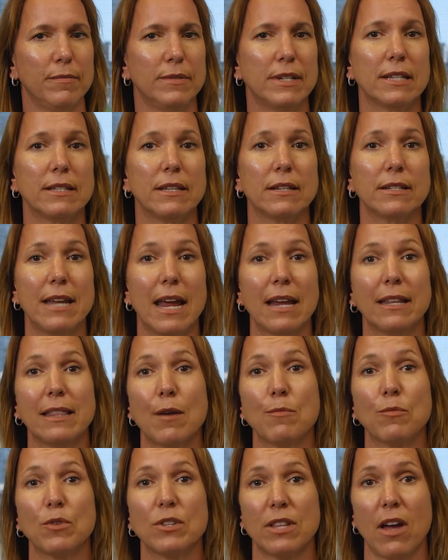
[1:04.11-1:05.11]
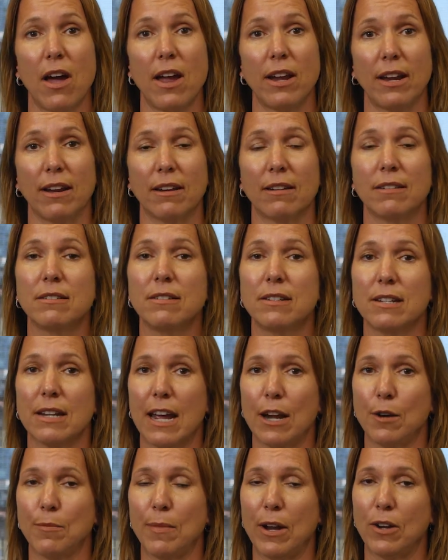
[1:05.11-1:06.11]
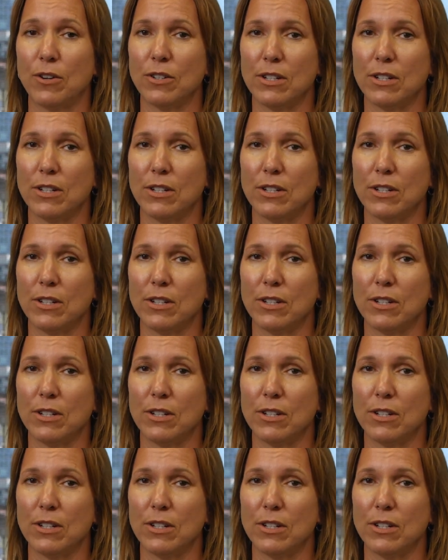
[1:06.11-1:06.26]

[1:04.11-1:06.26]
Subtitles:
Does it take them resigning to get a better